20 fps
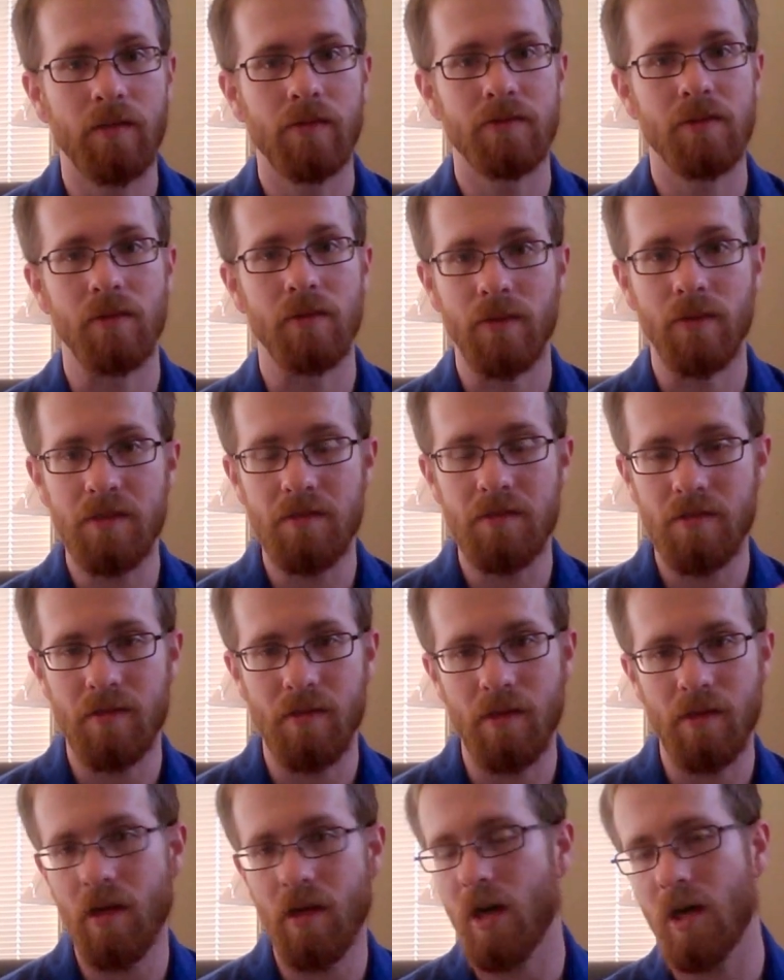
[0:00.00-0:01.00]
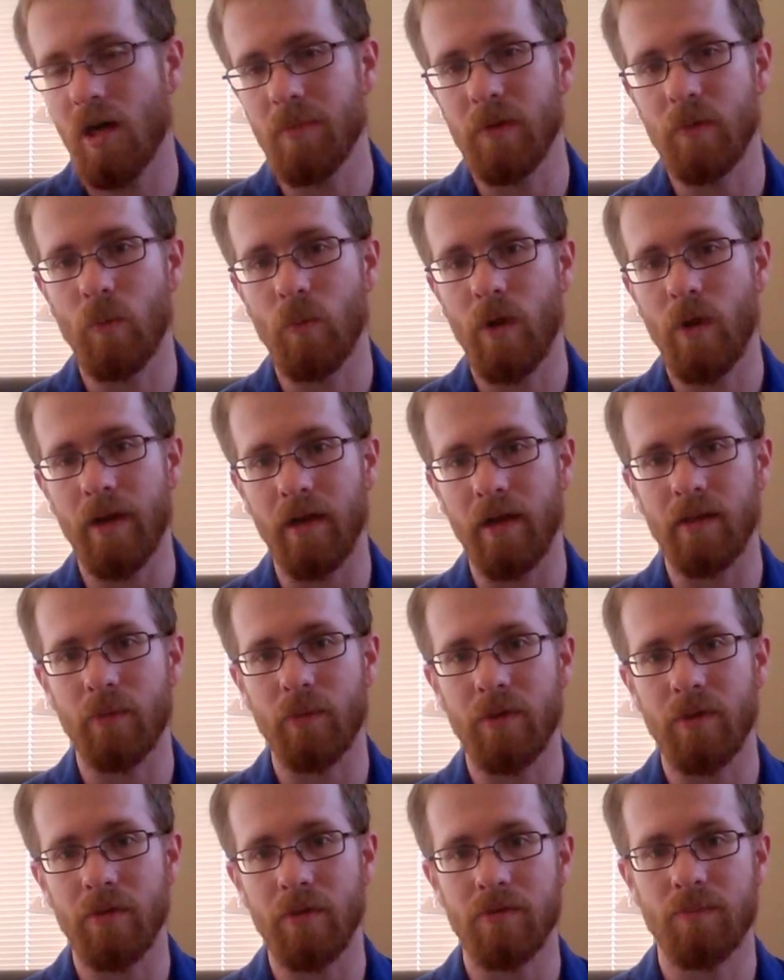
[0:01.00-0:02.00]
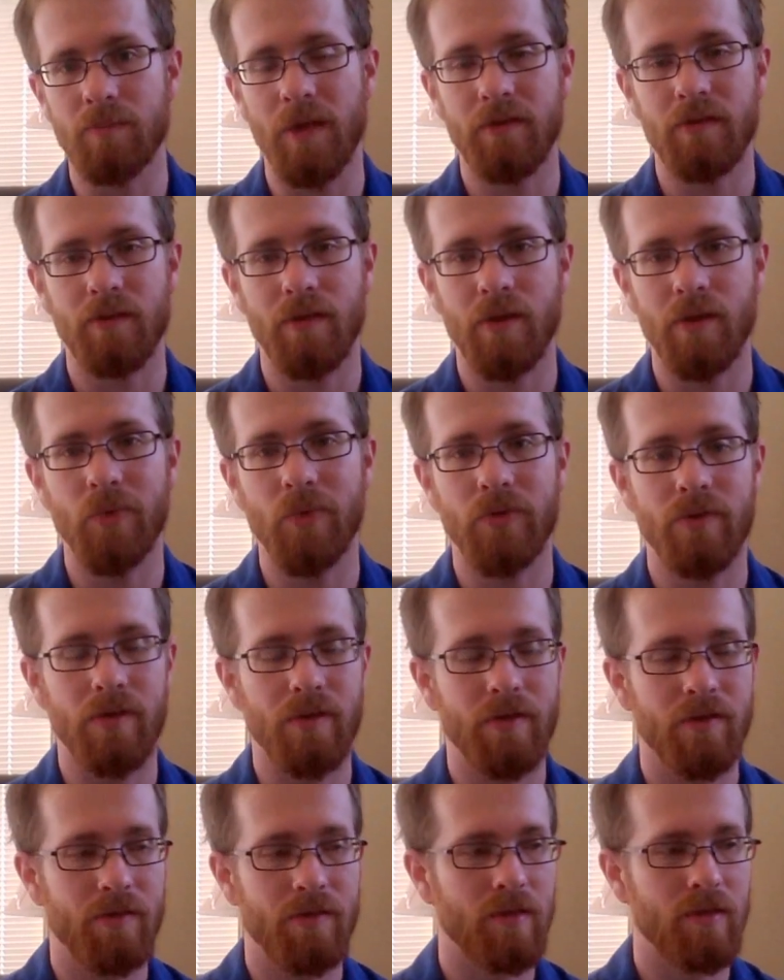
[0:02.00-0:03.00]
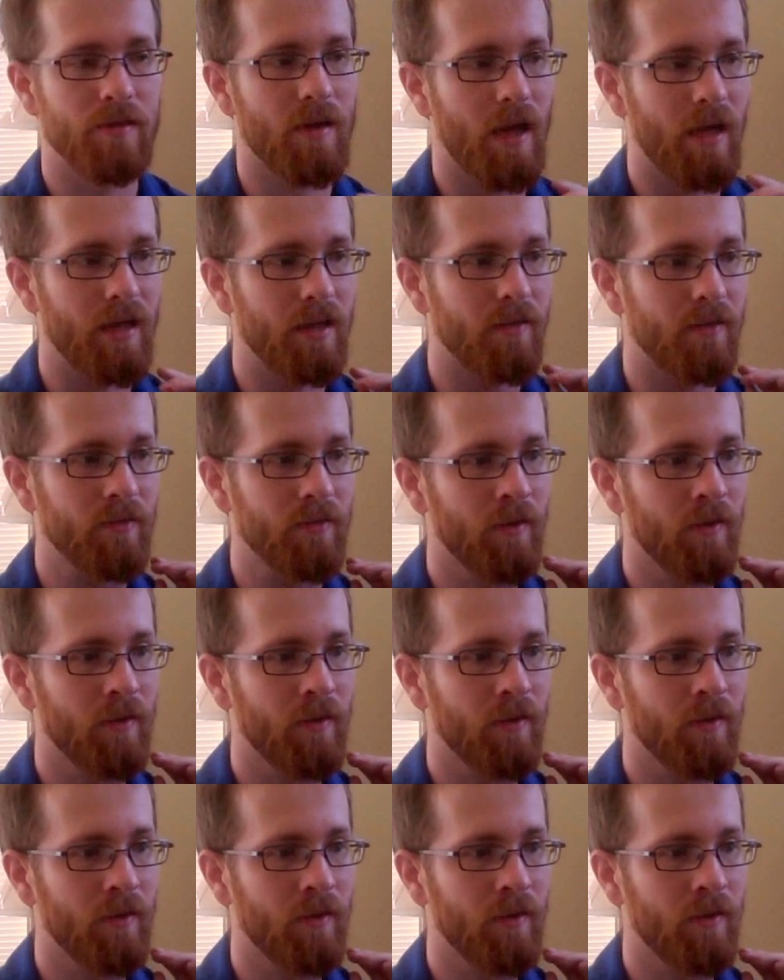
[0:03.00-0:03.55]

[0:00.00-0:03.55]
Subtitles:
So this is the common way that we use mental imagery, is just kind of